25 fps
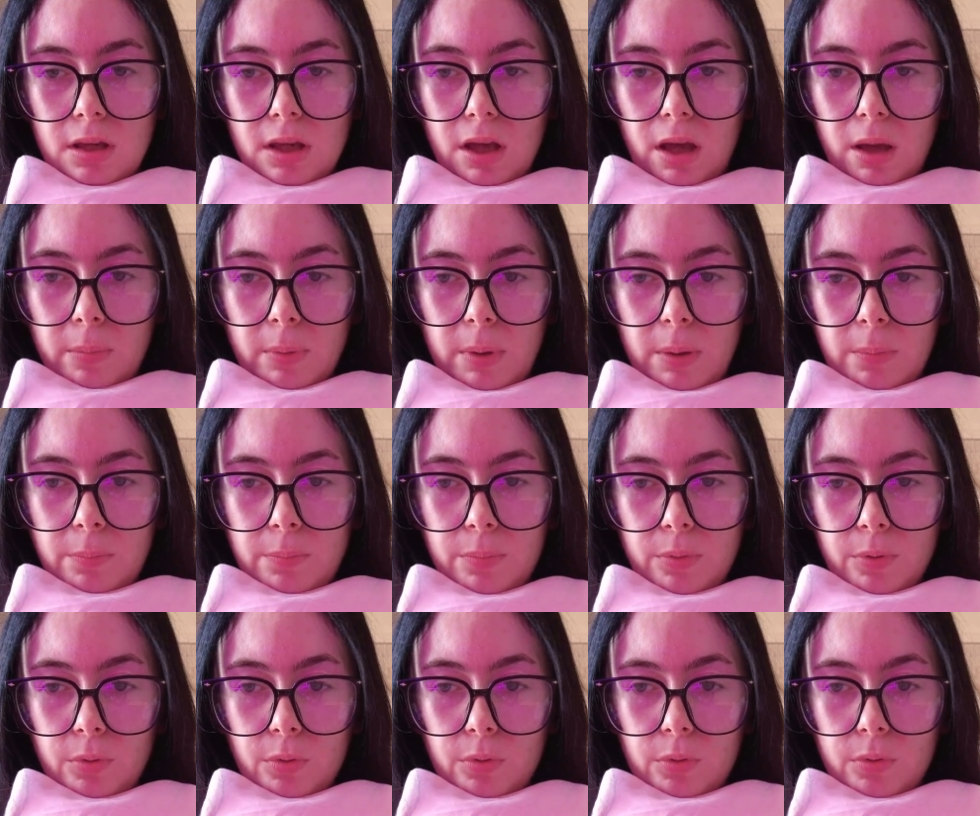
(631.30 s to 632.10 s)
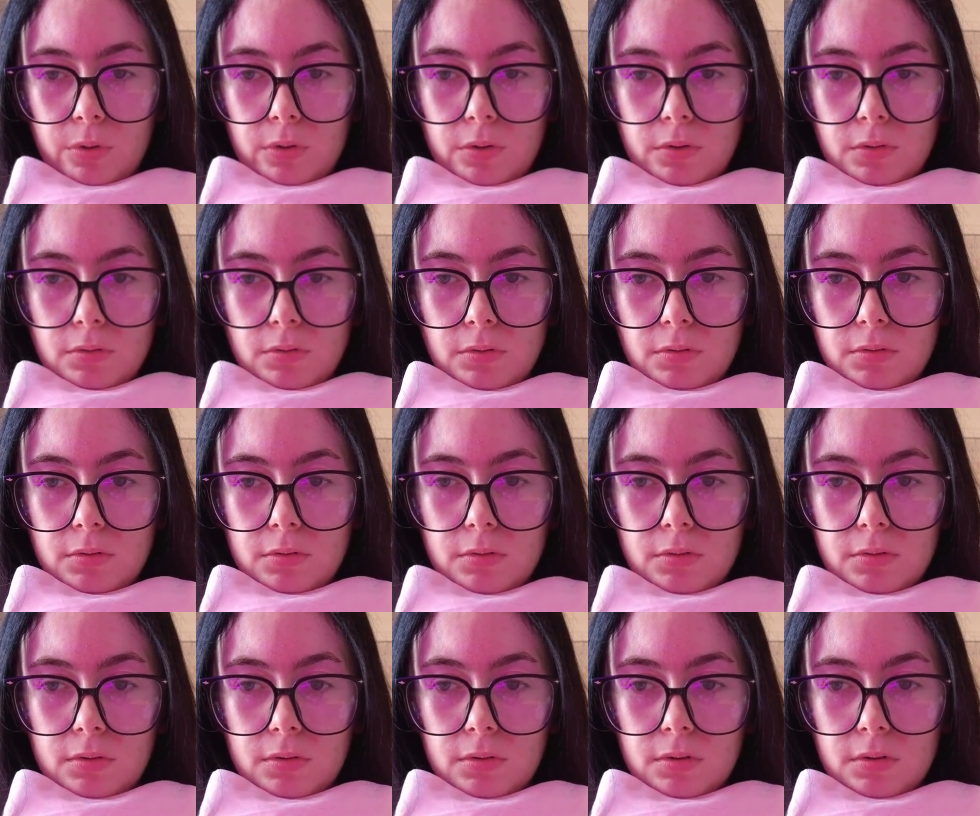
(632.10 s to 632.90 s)
a bit boring.
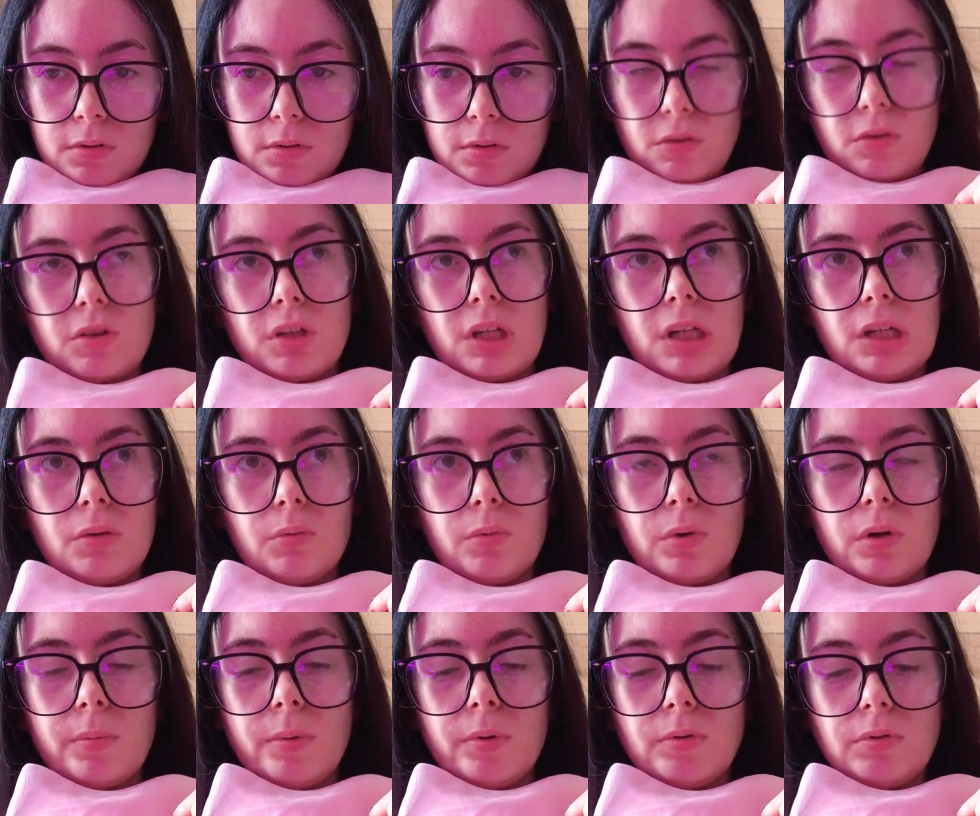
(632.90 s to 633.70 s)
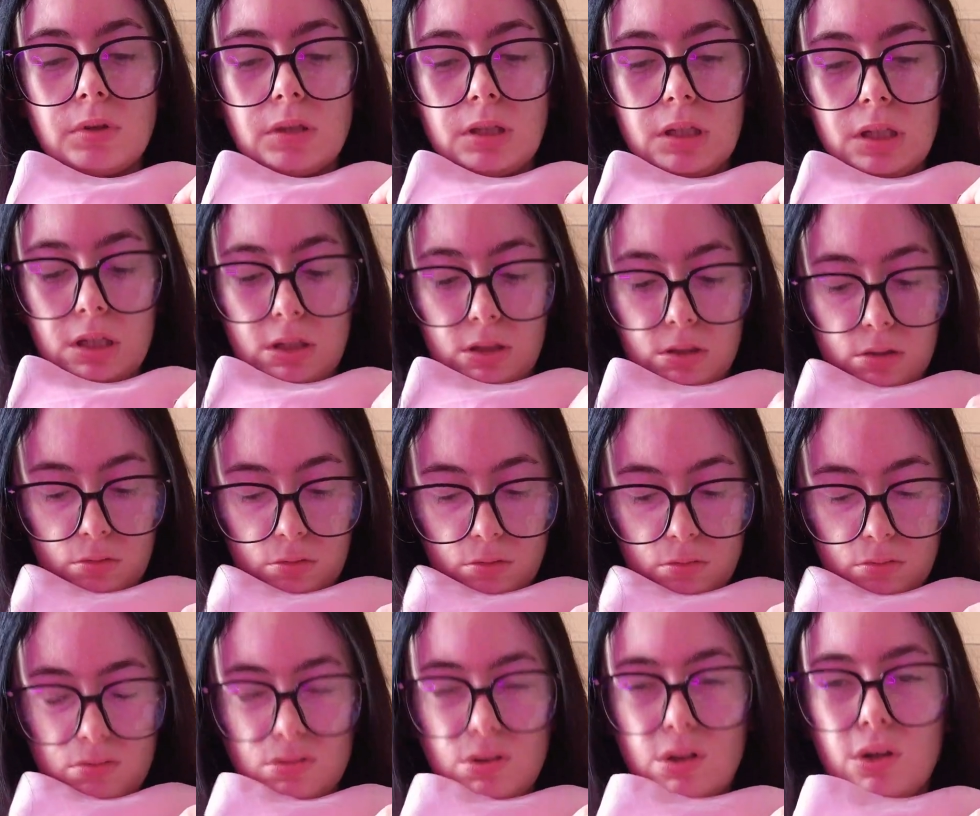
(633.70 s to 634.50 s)
What about 3? Oh
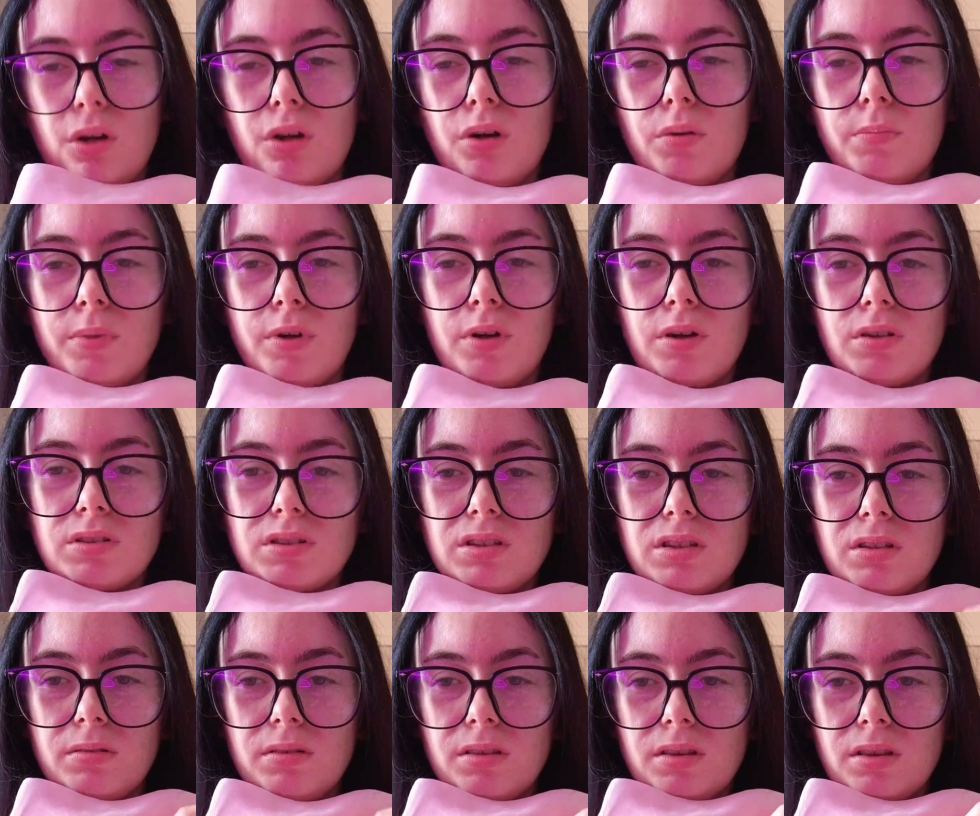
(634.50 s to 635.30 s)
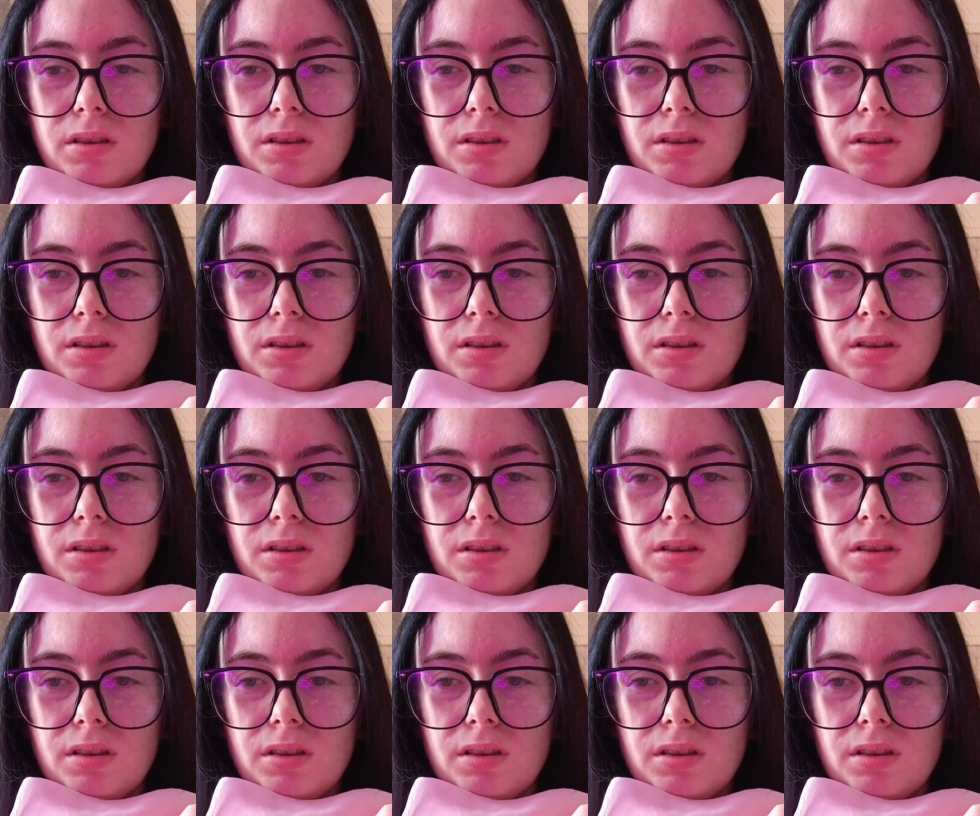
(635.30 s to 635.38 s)
no, because the